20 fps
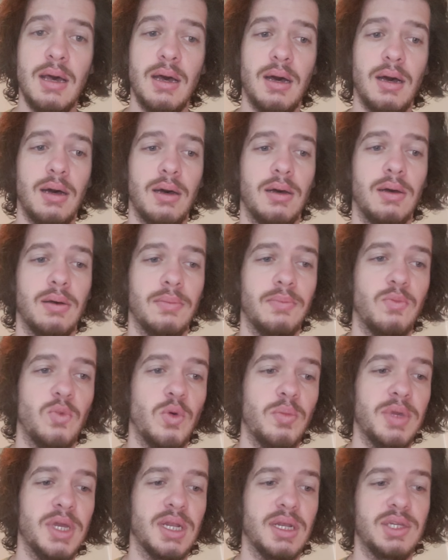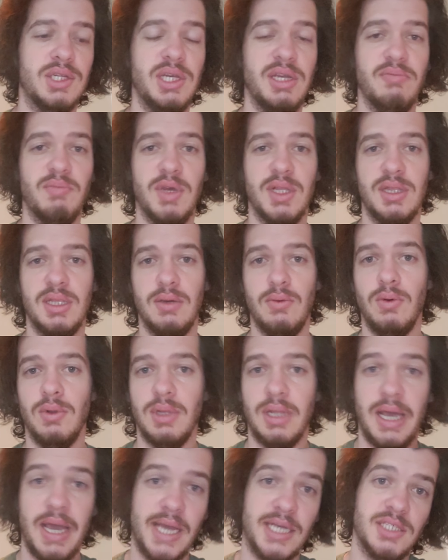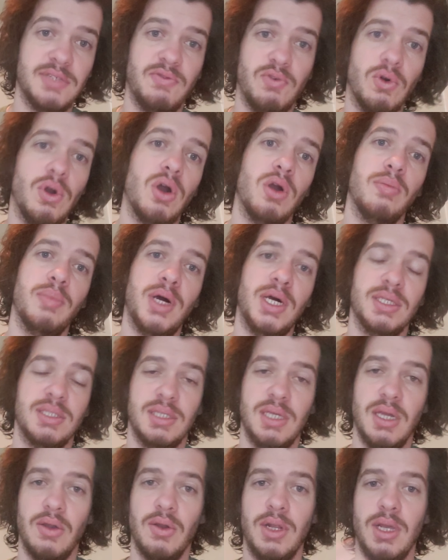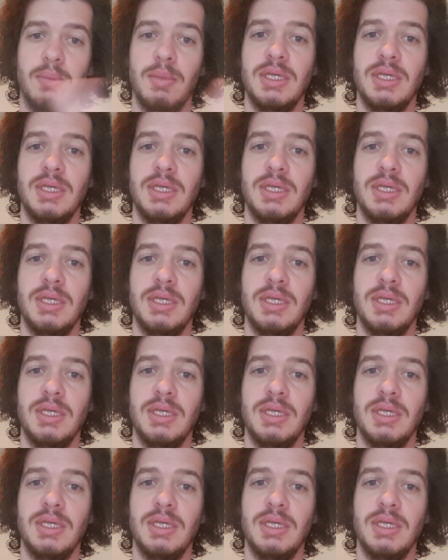Will be an achievement that will last for our posterity.